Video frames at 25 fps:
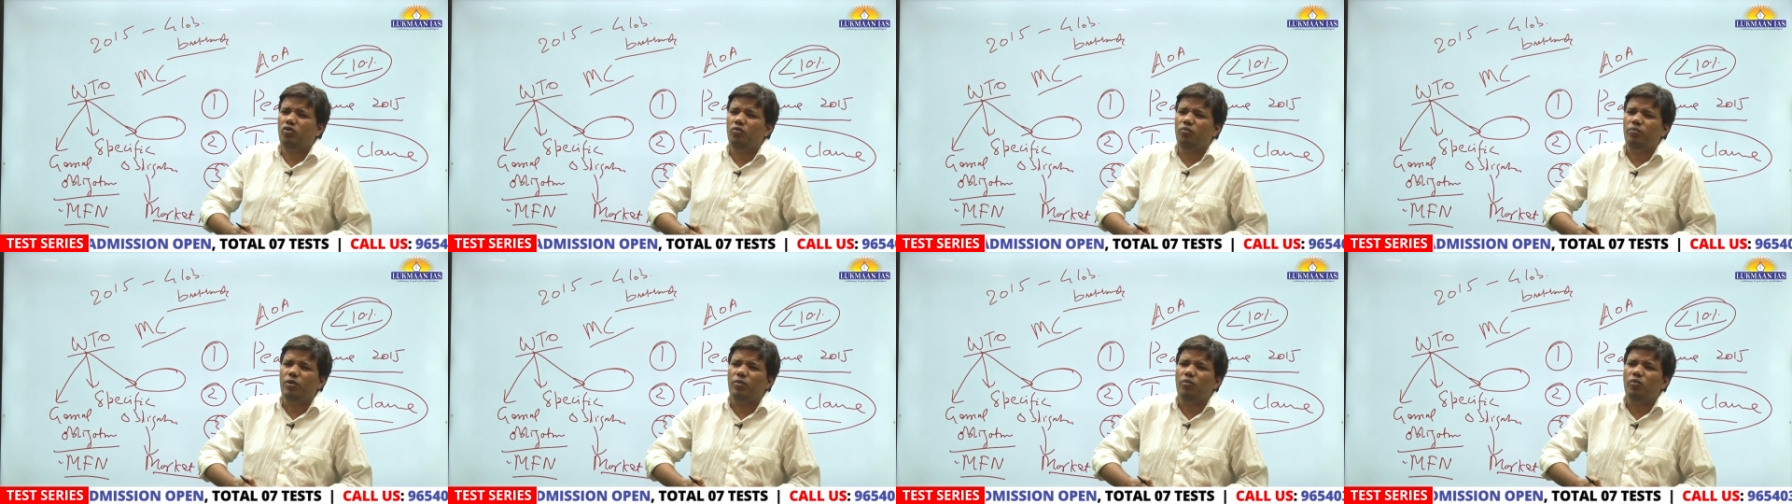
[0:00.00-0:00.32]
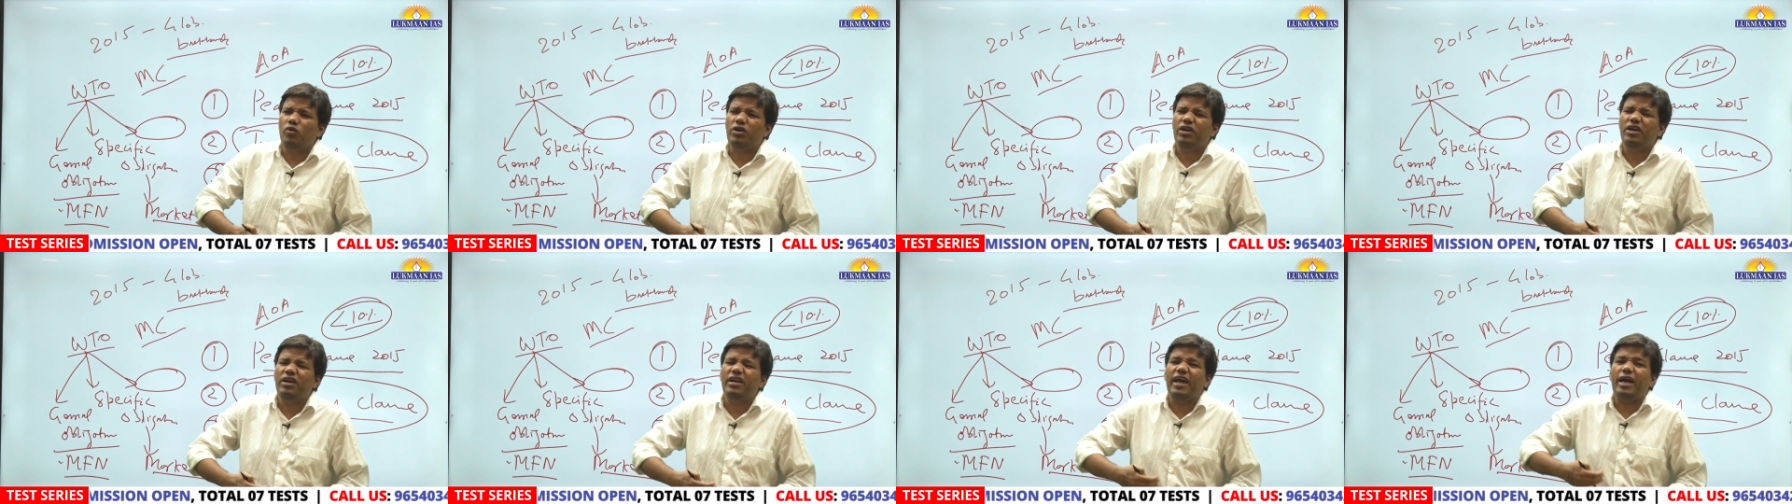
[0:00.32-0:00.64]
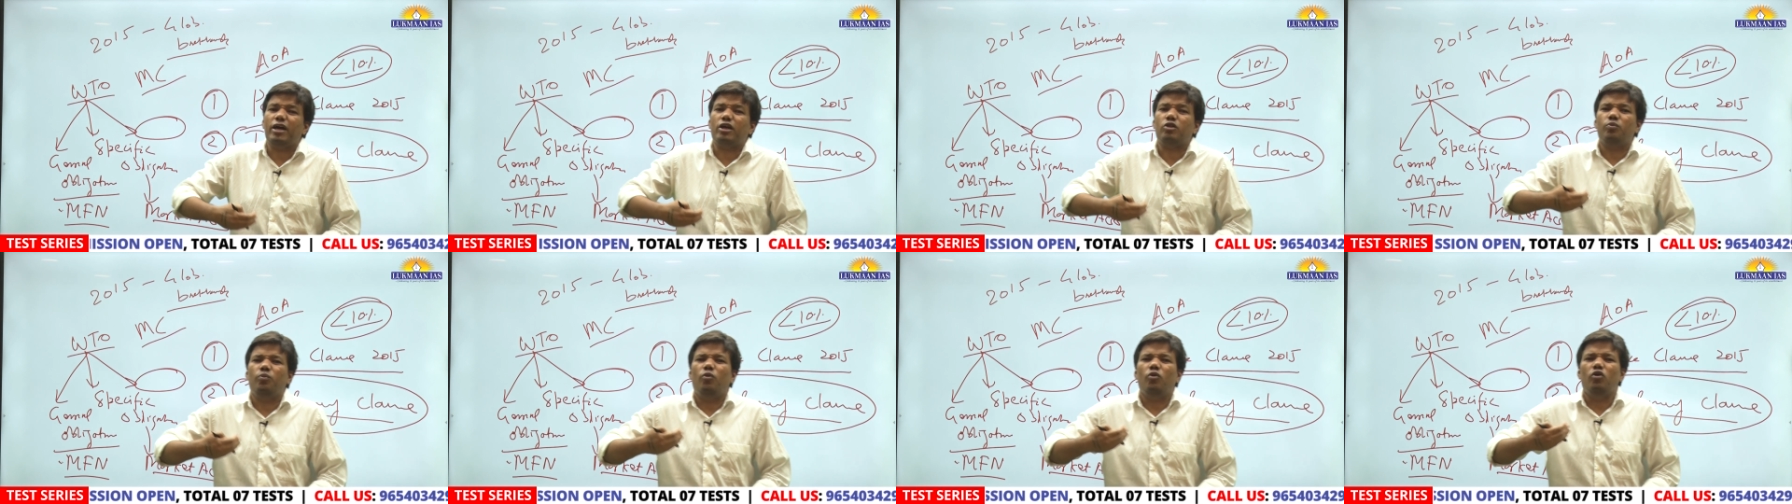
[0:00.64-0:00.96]
to promote its
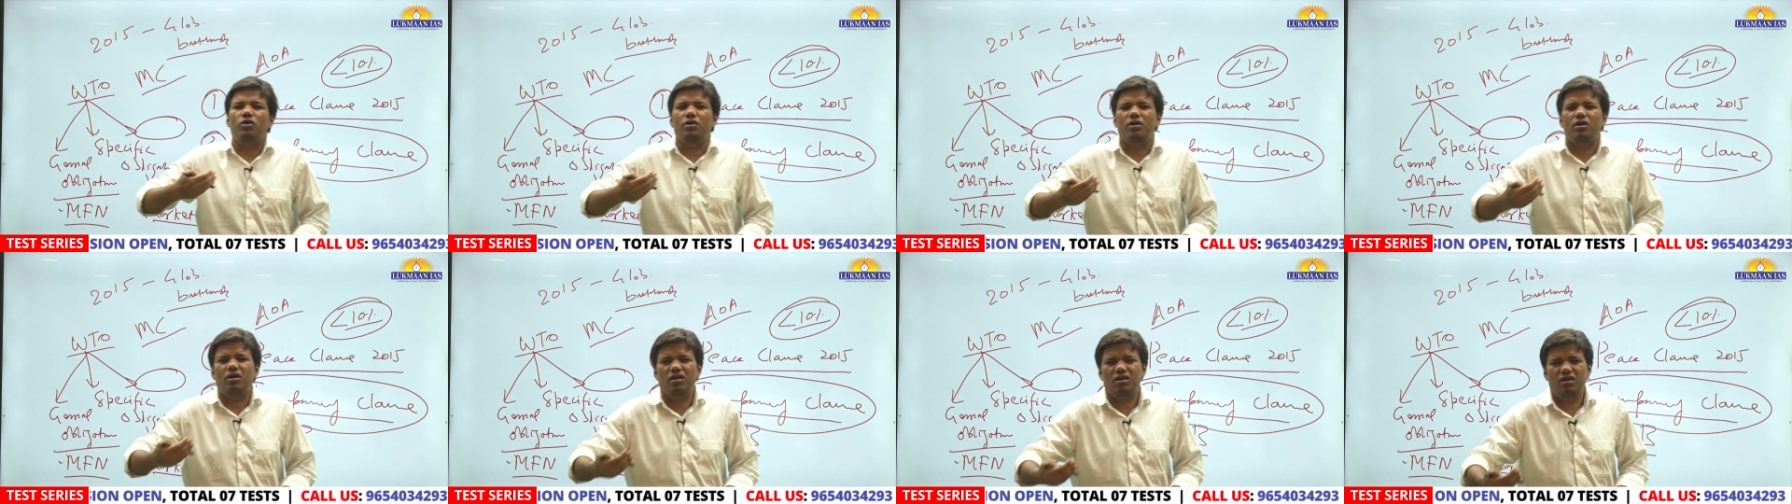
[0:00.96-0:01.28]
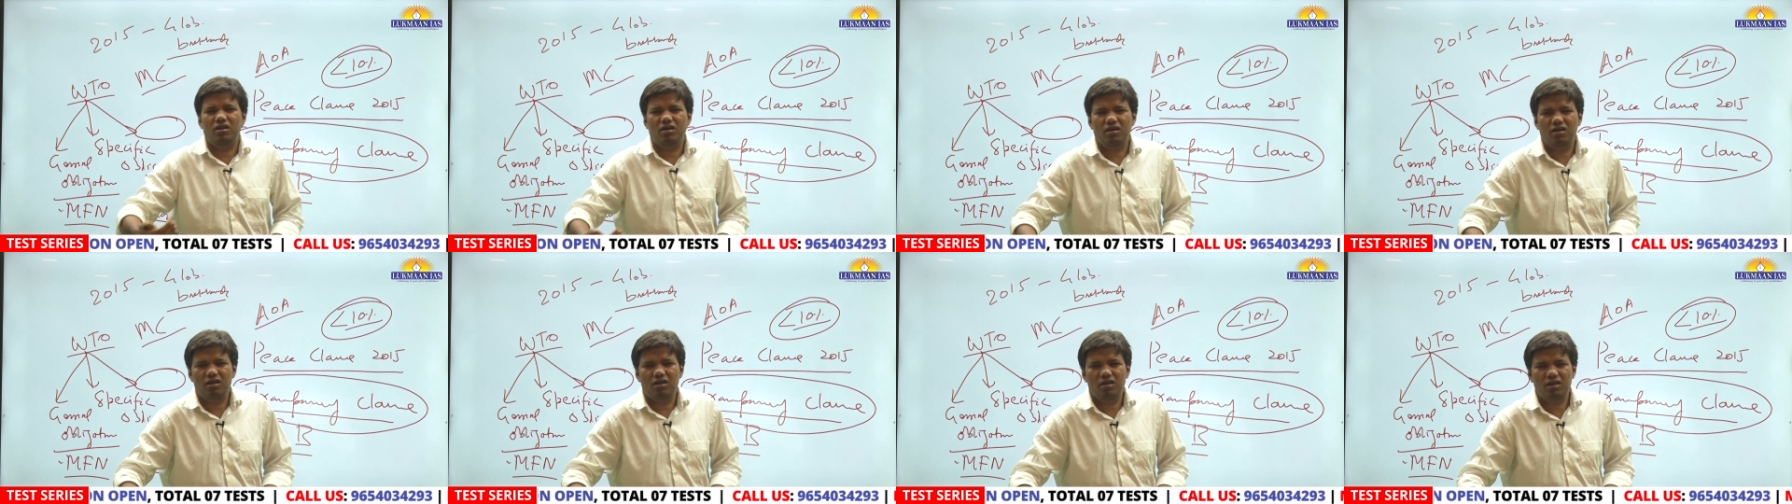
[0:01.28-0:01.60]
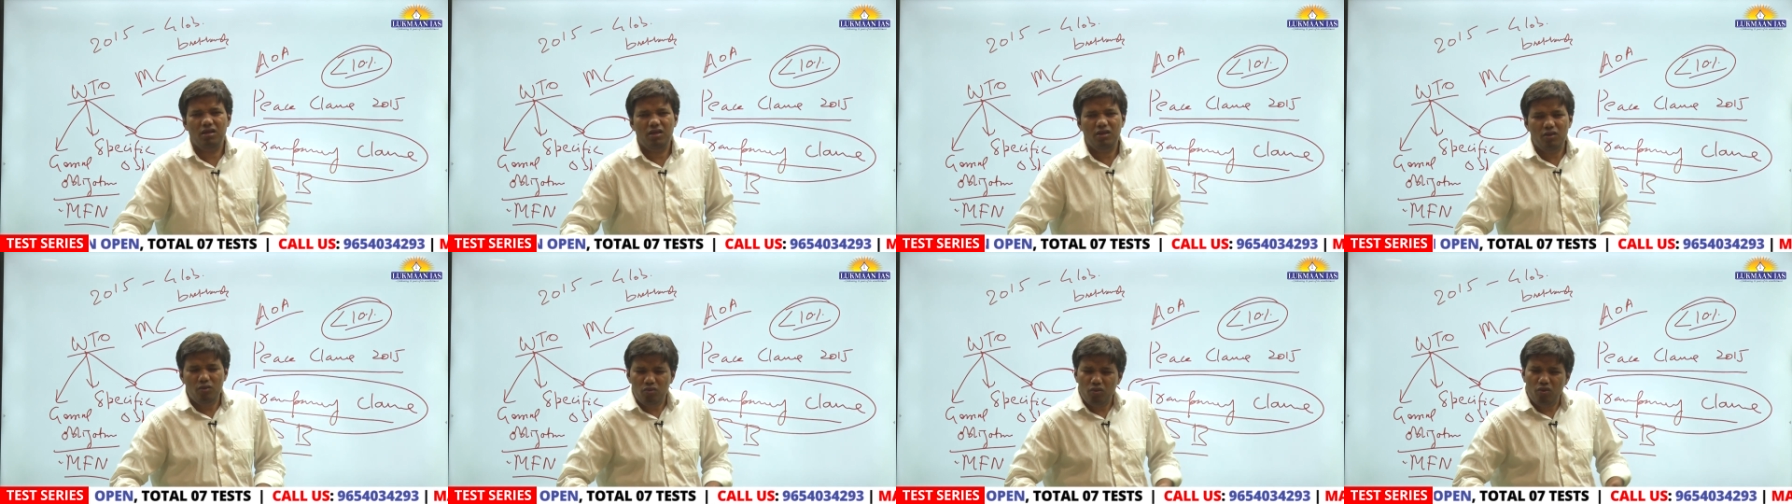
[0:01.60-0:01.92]
export.
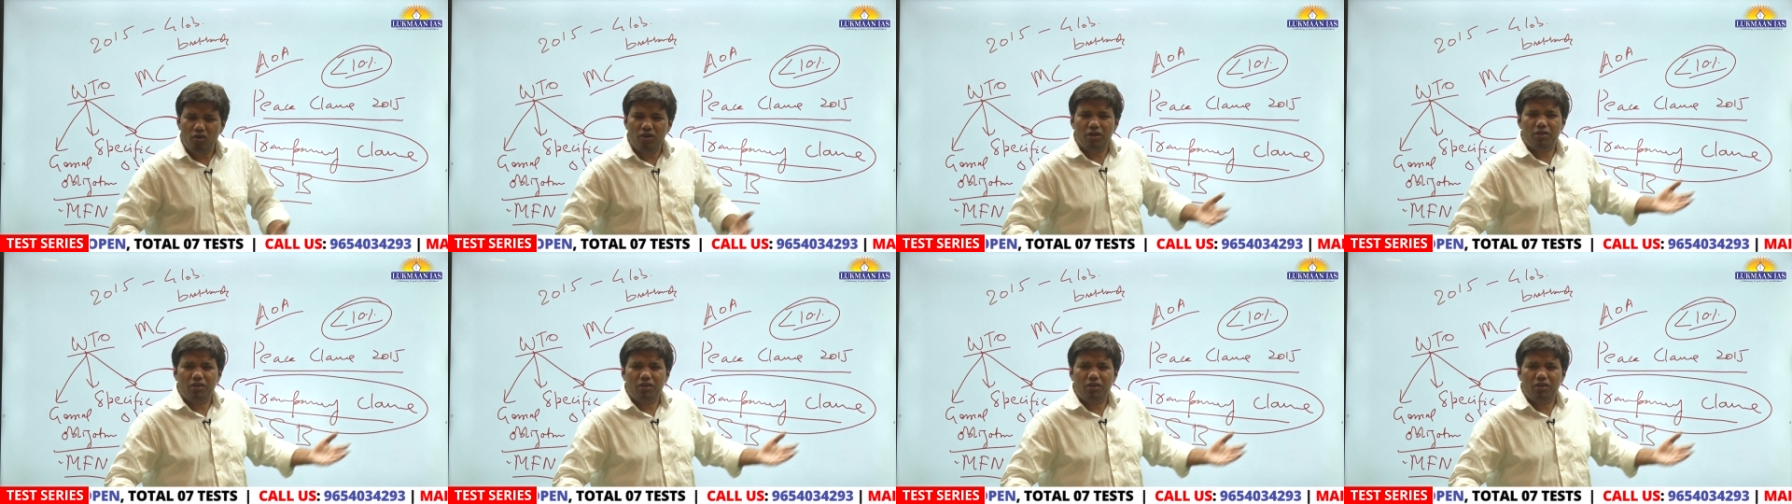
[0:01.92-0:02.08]
You saw